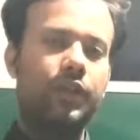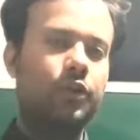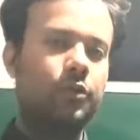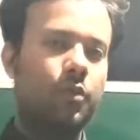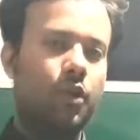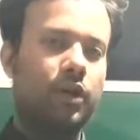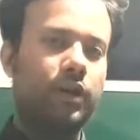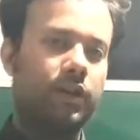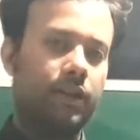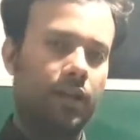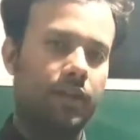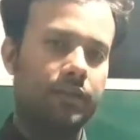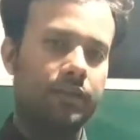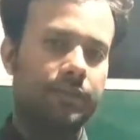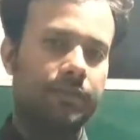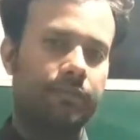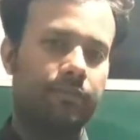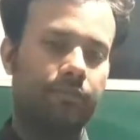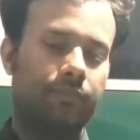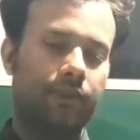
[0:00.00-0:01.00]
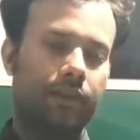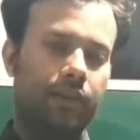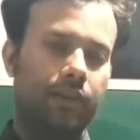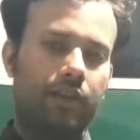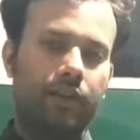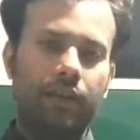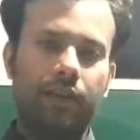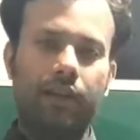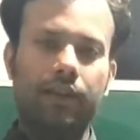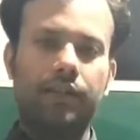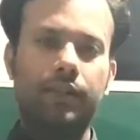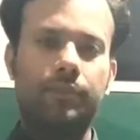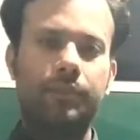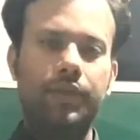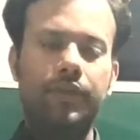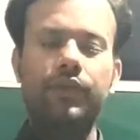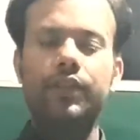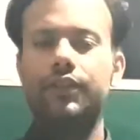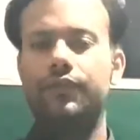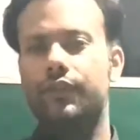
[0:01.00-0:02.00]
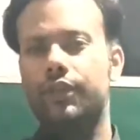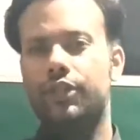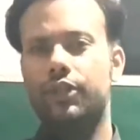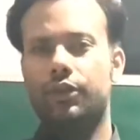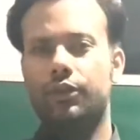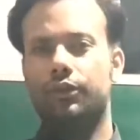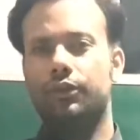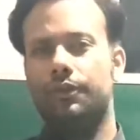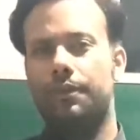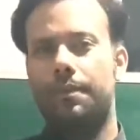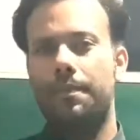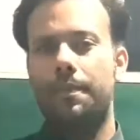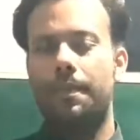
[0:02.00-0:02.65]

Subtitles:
good morning, class. In the previous video,